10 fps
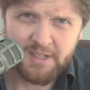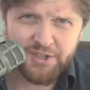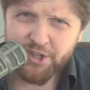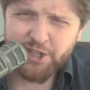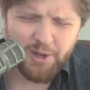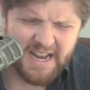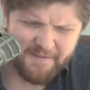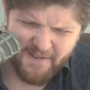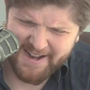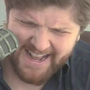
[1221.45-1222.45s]
just looking to
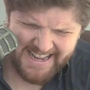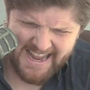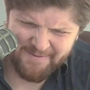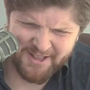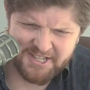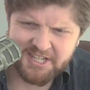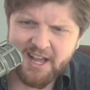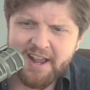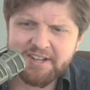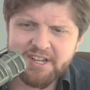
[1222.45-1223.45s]
find even the
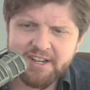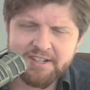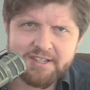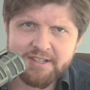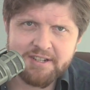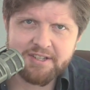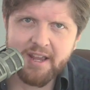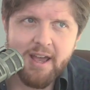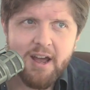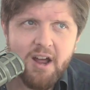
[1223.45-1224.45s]
slightest
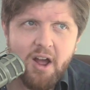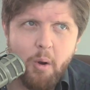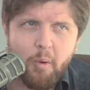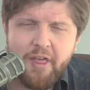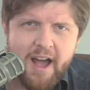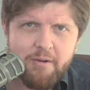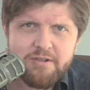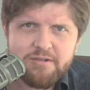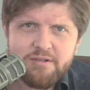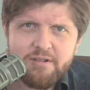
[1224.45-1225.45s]
inconsistency without
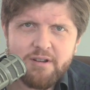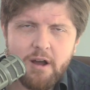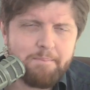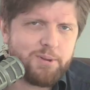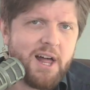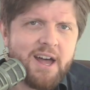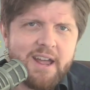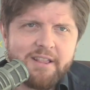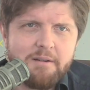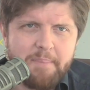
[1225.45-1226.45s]

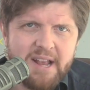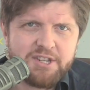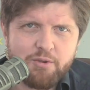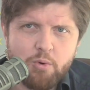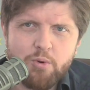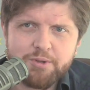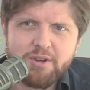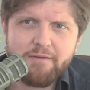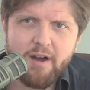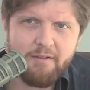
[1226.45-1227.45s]
applying the basic rules
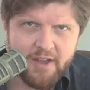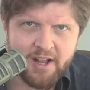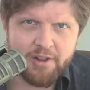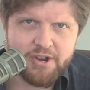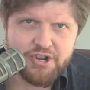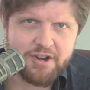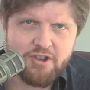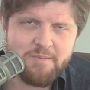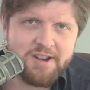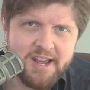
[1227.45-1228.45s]
of, of English and
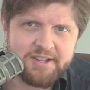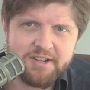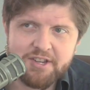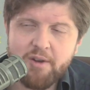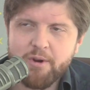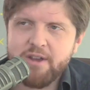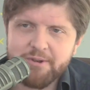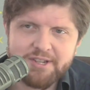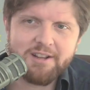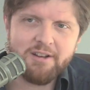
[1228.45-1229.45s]
human decency, where you
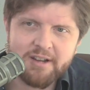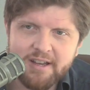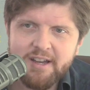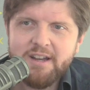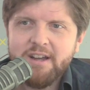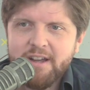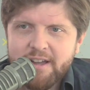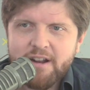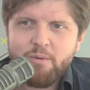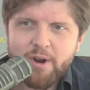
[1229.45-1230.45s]
would say, look,
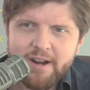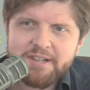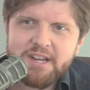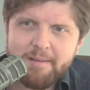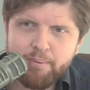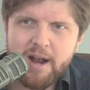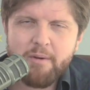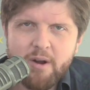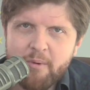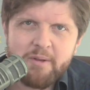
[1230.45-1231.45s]
you know, we're going to say the, pre-
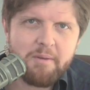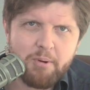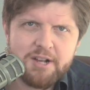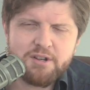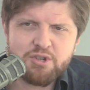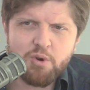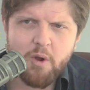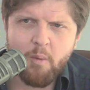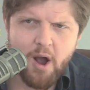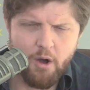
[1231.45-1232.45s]
you know, we, the president's
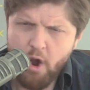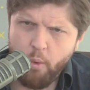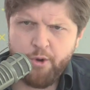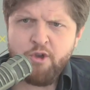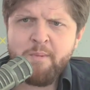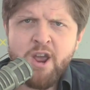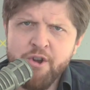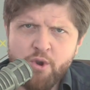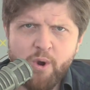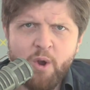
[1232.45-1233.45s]
doing well. What do you
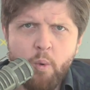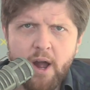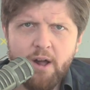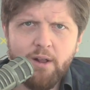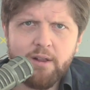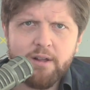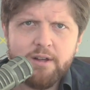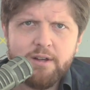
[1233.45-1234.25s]
mean doing well?